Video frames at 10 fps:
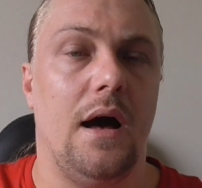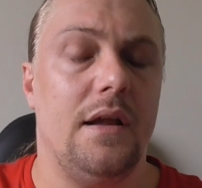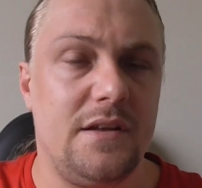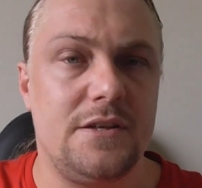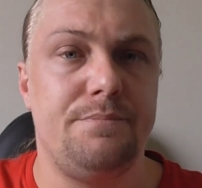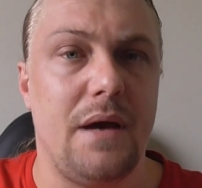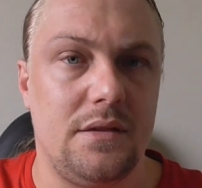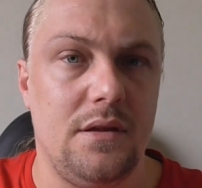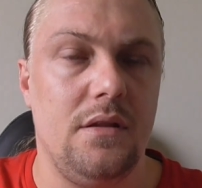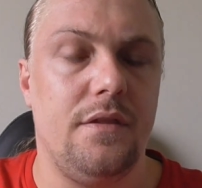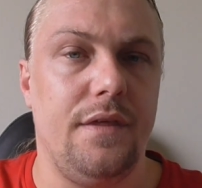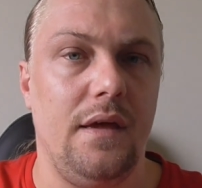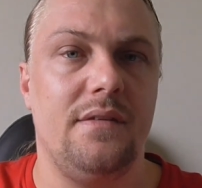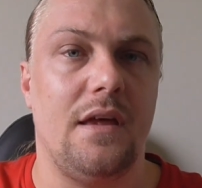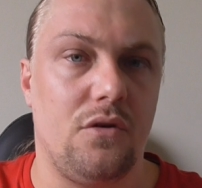unexpected
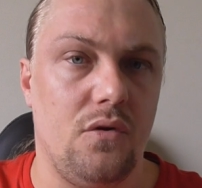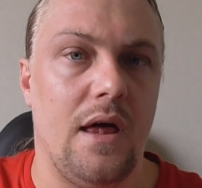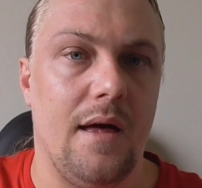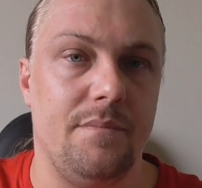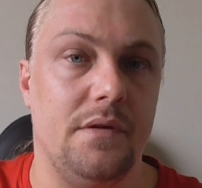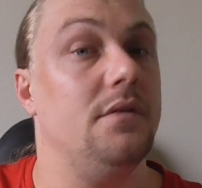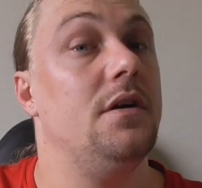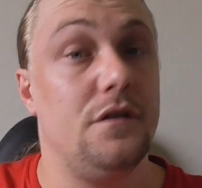things that could happen.